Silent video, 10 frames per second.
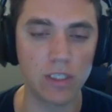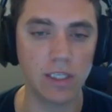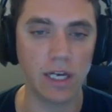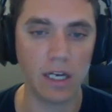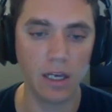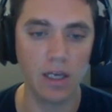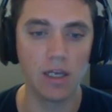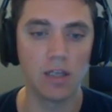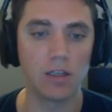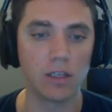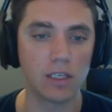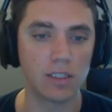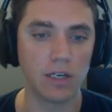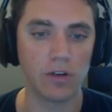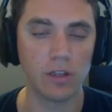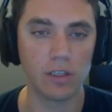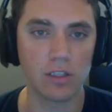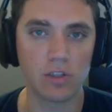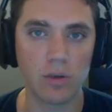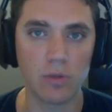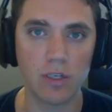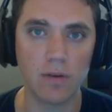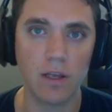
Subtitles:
that, the link is down in the description.